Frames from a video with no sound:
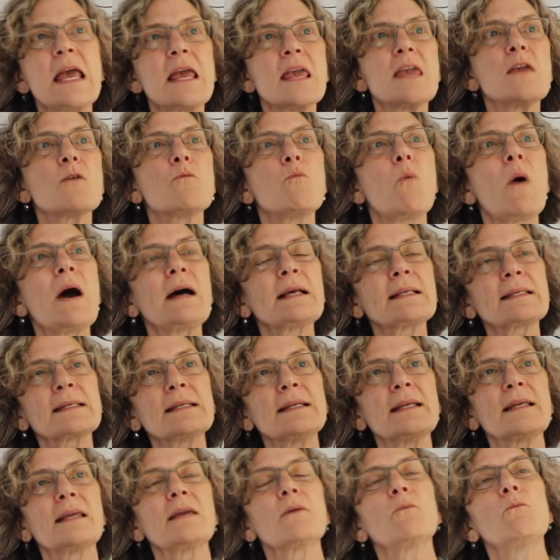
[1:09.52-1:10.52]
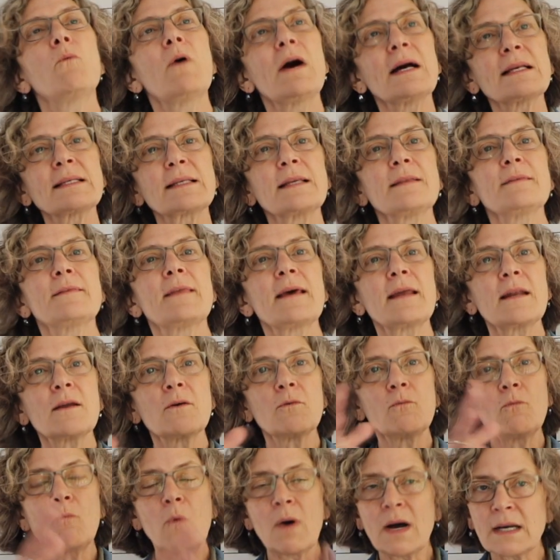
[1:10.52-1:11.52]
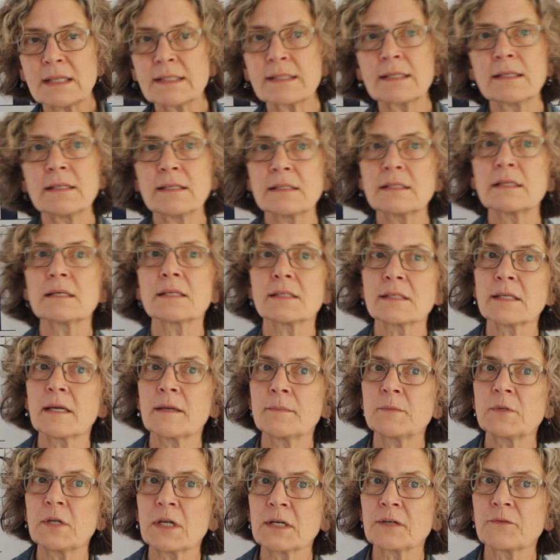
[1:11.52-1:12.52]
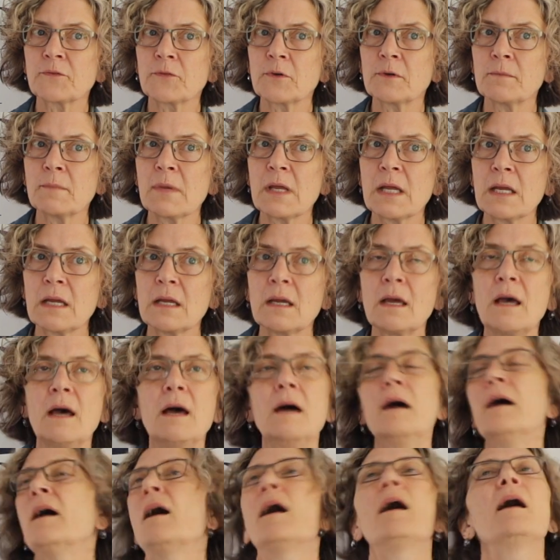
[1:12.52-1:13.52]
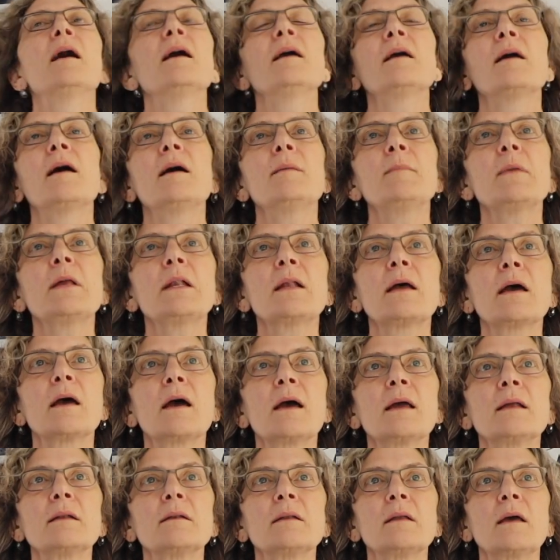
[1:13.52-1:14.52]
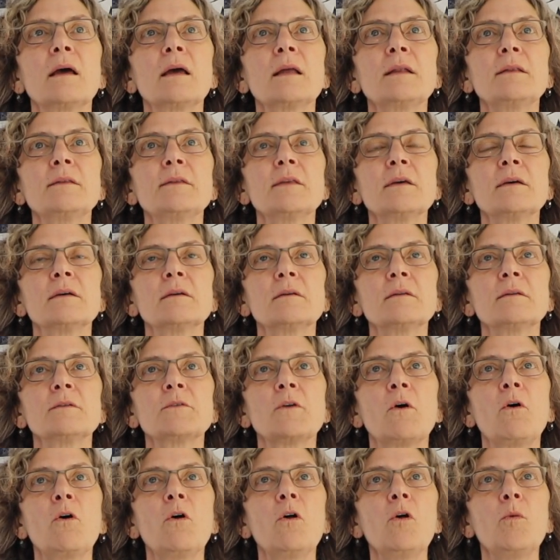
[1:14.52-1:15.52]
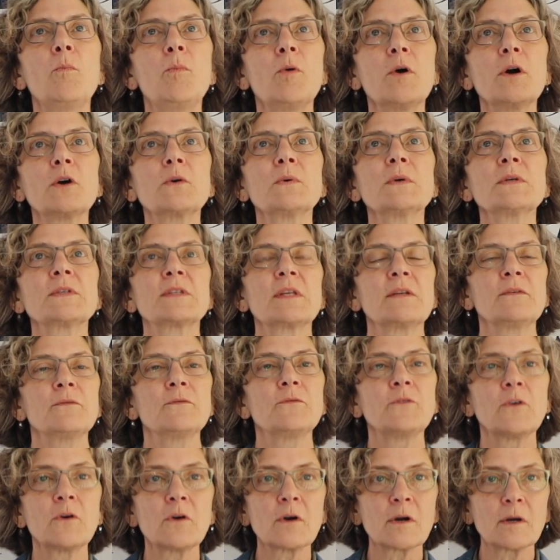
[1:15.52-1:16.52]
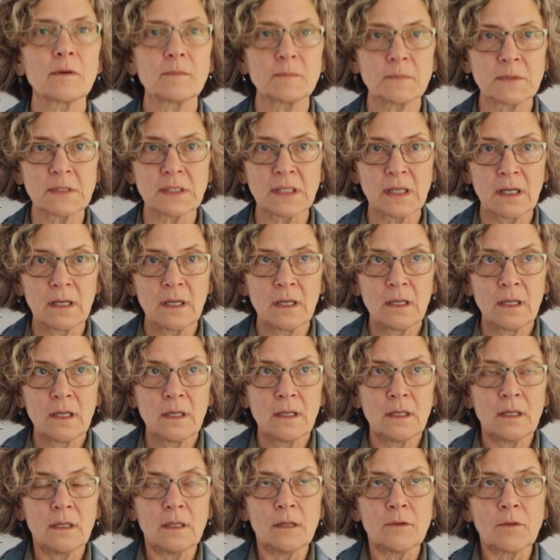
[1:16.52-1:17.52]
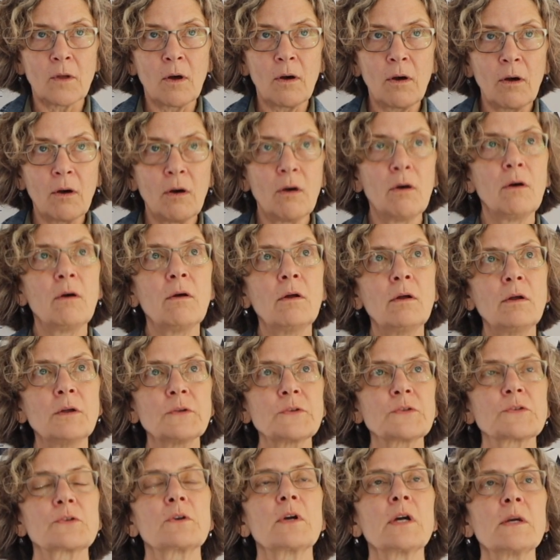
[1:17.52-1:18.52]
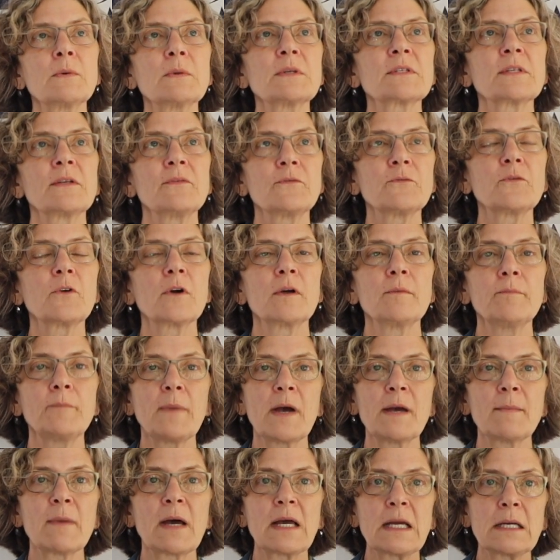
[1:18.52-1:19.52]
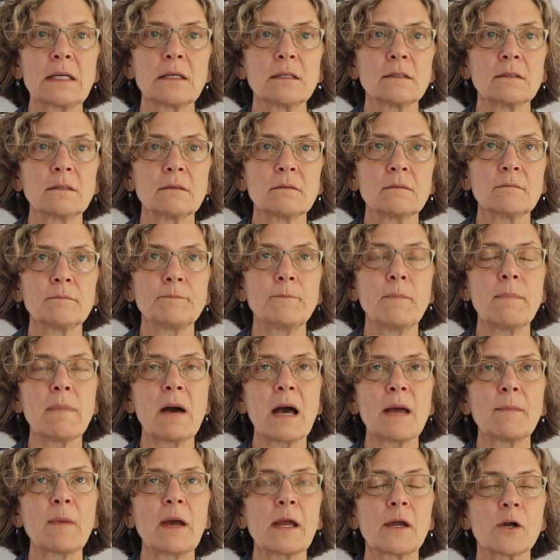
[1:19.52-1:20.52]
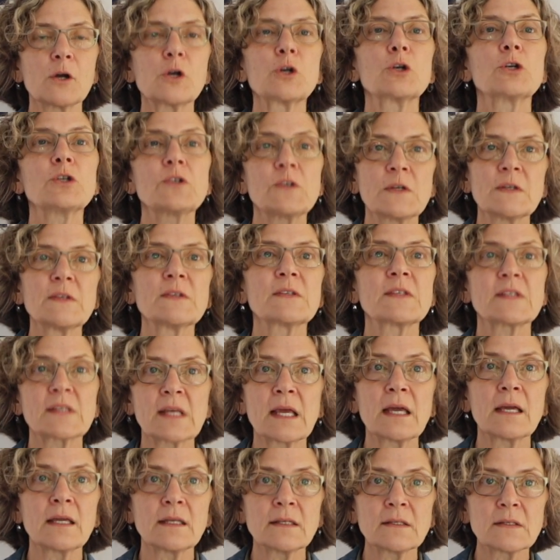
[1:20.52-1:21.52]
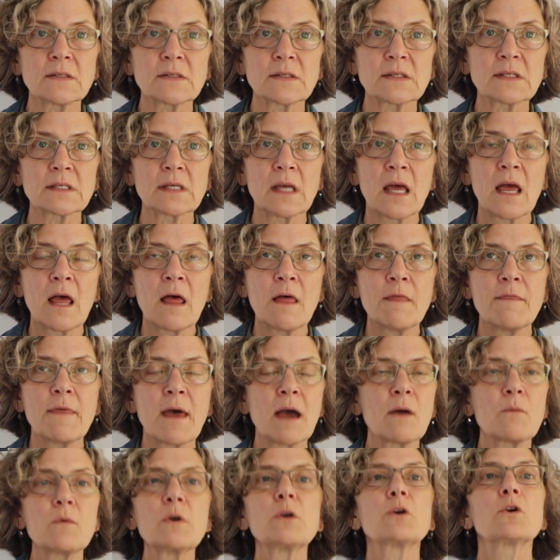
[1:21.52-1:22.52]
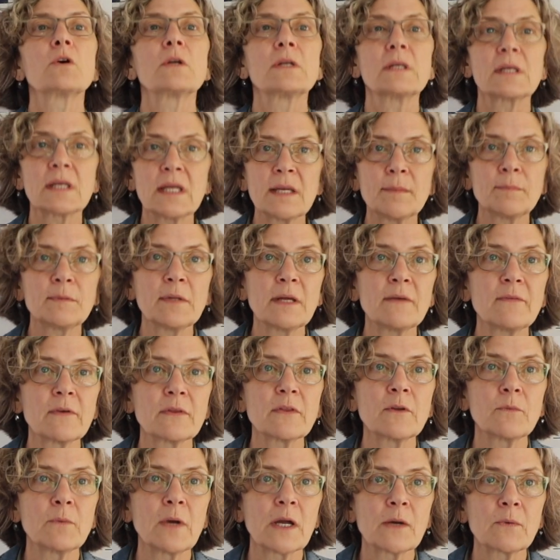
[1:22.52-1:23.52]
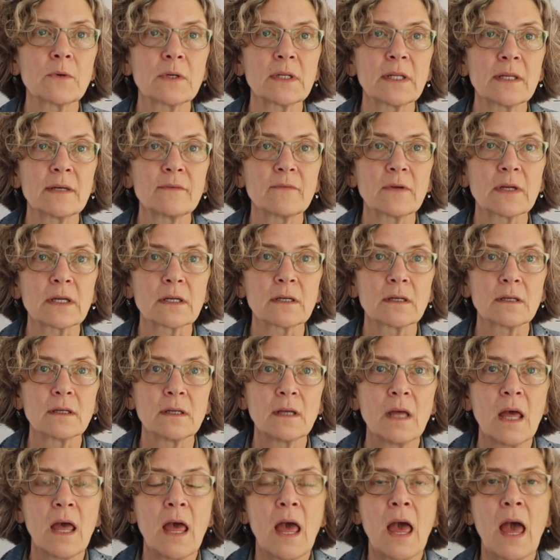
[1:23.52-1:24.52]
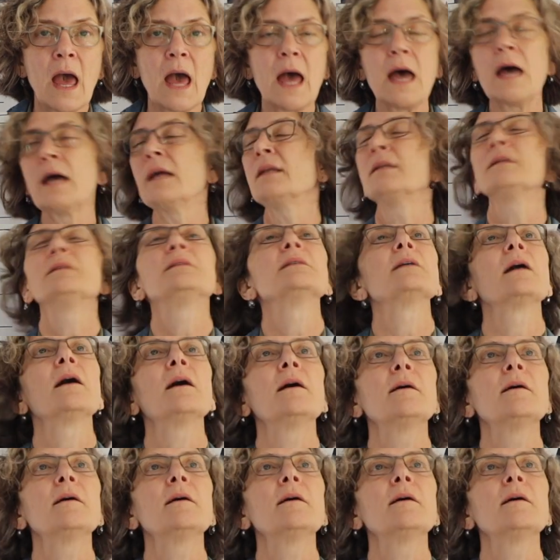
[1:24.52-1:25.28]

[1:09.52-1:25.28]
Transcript: It wasn't that it wasn't a subject for me. The whole book was informed, the whole story was informed by my urgent sense that we couldn't keep living the way we're living. And